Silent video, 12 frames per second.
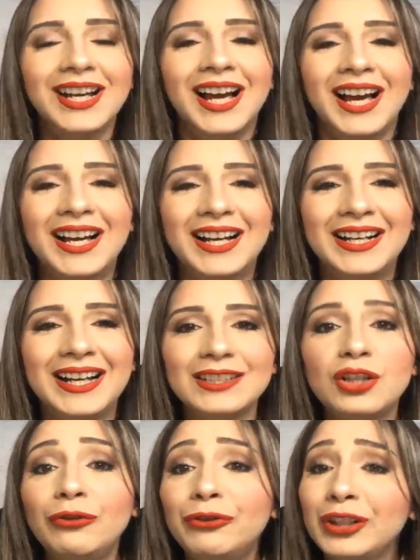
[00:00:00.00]

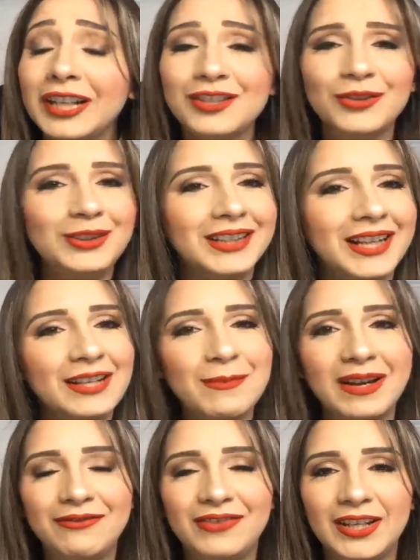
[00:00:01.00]
Don't forget to like my
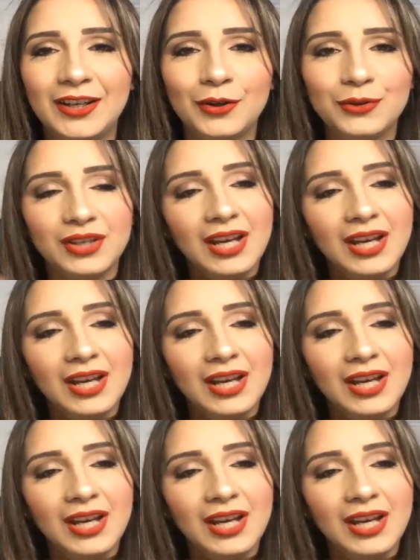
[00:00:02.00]
videos.